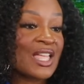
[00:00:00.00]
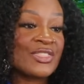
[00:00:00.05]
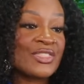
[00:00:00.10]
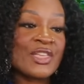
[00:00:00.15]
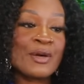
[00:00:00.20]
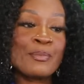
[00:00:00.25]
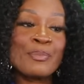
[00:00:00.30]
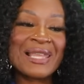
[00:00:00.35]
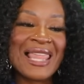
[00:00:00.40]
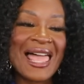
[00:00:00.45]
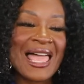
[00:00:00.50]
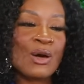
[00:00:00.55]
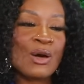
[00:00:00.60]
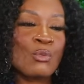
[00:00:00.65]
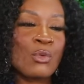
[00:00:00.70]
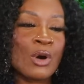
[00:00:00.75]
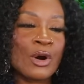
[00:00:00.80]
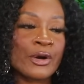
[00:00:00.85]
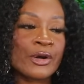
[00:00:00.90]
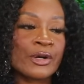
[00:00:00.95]
The black
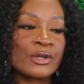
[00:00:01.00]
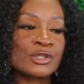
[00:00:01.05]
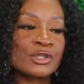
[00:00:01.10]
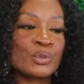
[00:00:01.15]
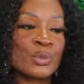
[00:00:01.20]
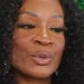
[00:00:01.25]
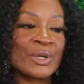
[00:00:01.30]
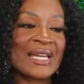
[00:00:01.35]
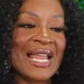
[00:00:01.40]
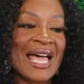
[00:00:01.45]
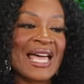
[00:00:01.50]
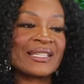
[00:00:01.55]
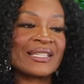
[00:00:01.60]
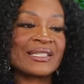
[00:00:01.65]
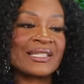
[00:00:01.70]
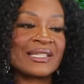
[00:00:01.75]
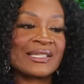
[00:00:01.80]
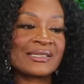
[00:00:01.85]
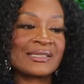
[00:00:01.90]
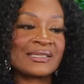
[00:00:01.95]
workers were not
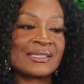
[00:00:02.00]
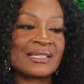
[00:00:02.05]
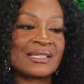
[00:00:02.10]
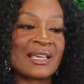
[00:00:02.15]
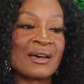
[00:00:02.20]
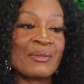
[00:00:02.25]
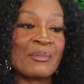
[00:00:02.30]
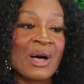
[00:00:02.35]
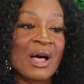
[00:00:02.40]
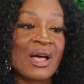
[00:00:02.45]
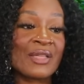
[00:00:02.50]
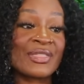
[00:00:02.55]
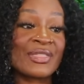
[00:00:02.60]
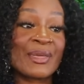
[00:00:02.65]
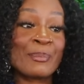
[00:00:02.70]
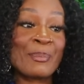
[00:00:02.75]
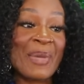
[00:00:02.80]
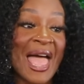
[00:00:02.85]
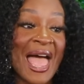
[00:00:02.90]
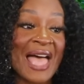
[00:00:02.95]
listed among the
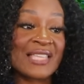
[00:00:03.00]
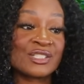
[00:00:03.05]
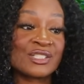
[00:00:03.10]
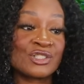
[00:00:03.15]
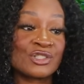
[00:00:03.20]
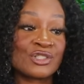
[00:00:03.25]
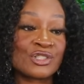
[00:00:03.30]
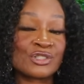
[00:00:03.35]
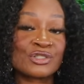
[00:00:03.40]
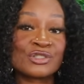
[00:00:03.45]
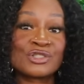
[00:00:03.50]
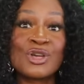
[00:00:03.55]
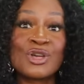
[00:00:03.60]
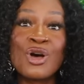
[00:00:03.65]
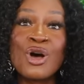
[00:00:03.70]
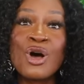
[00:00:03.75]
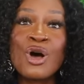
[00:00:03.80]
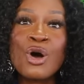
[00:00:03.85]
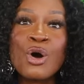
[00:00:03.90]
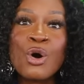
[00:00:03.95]
passengers
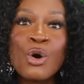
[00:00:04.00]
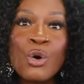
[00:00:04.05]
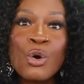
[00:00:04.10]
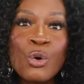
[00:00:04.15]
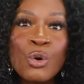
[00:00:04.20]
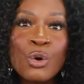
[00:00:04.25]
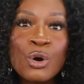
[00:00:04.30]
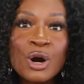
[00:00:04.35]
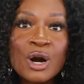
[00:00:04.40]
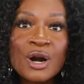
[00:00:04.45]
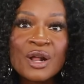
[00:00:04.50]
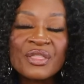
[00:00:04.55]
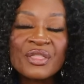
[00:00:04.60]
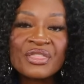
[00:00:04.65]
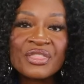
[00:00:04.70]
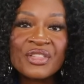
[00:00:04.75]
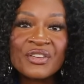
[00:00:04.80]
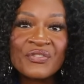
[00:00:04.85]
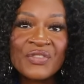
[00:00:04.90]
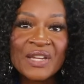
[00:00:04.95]
or
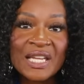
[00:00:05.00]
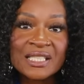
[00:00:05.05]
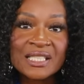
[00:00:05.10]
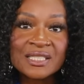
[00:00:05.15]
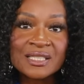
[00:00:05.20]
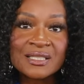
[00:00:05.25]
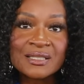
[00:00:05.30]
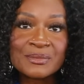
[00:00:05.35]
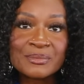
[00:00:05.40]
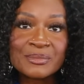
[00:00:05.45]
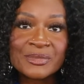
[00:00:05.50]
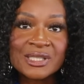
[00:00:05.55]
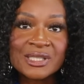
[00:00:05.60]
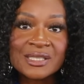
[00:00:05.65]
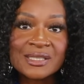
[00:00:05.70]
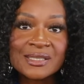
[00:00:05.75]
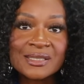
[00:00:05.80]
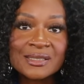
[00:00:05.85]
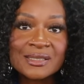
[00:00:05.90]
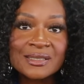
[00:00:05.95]
the
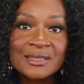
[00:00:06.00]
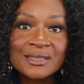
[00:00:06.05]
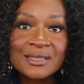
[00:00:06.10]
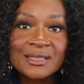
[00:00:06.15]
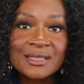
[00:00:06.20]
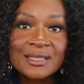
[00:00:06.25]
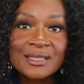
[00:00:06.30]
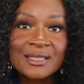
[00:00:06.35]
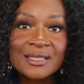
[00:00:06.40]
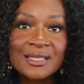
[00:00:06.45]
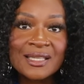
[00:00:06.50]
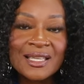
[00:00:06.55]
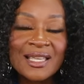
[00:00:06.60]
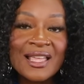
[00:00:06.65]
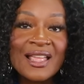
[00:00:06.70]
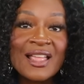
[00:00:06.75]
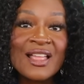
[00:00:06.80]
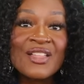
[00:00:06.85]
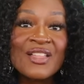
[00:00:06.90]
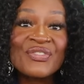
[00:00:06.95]
victims.
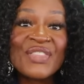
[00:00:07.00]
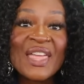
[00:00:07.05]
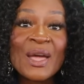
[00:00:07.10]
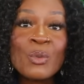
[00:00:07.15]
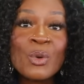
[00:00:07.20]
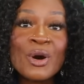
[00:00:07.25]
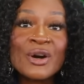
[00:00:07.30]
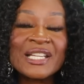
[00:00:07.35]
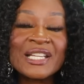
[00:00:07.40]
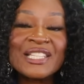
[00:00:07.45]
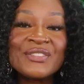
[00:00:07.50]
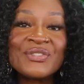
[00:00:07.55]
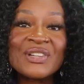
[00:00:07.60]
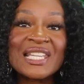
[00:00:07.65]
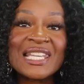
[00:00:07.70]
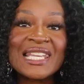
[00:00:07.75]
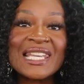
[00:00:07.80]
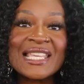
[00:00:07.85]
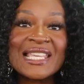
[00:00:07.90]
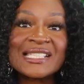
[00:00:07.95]
They weren't even
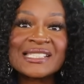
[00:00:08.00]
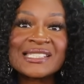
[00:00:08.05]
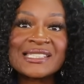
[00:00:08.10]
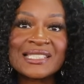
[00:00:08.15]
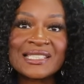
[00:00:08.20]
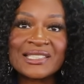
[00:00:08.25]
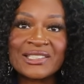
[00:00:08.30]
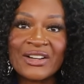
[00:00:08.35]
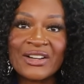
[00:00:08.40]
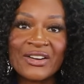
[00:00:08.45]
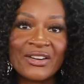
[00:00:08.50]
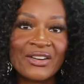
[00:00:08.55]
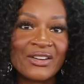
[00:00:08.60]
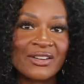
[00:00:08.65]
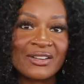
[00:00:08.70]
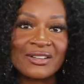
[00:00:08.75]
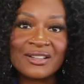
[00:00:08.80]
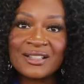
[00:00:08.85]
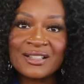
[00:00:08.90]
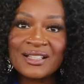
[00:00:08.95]
listed,
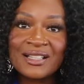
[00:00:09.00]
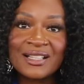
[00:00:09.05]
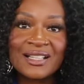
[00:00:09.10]
y'all.